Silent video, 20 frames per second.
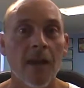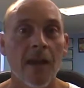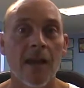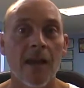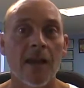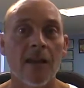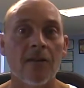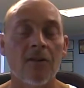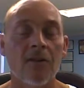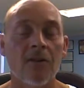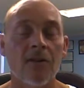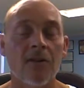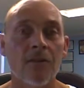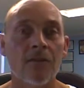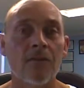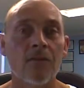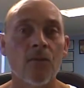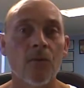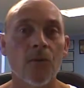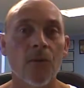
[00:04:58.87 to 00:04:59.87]
and I look
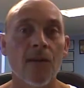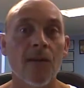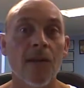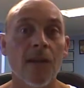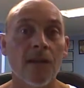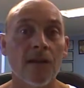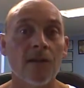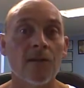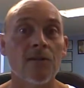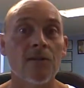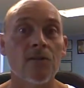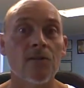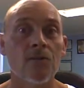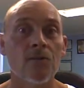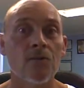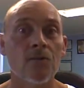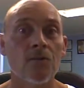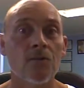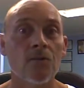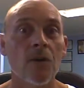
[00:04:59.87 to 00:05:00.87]
forward again
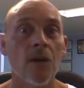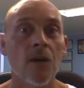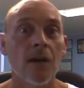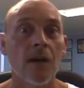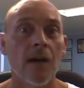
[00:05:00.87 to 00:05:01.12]
to